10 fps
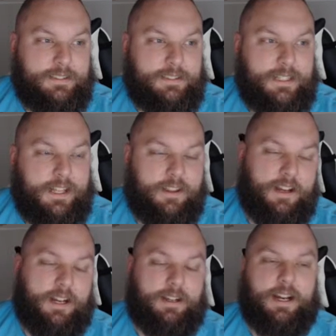And
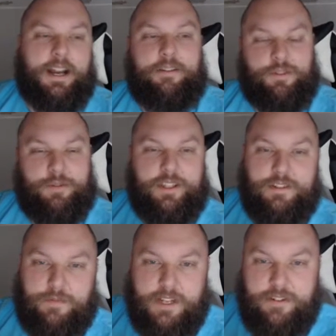I have to read this
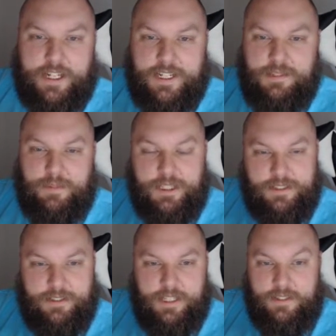flavor text because
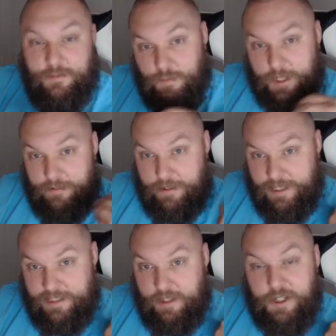that's one of the things
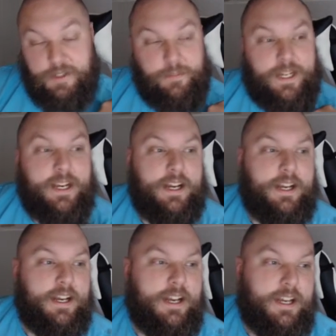that hooked me.
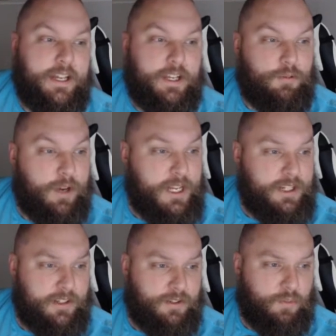He raged
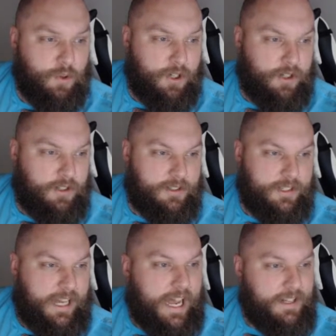at the world,
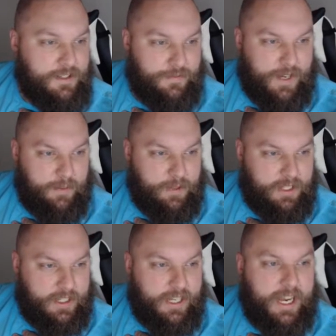at his
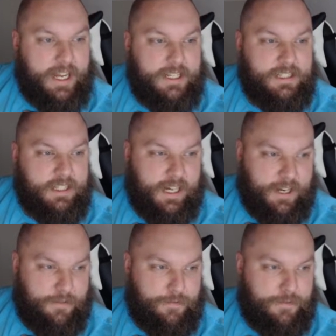family, at his
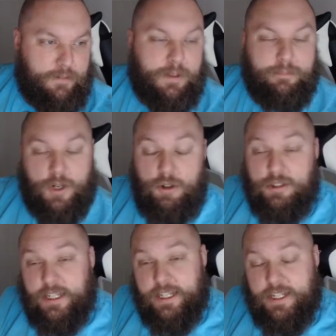life, but
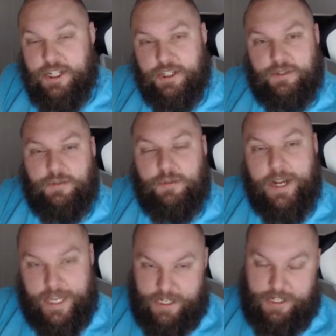mostly he just
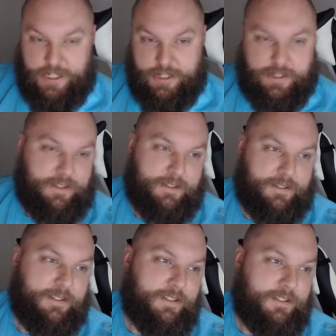raged.
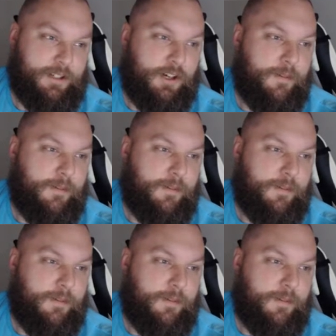Oh,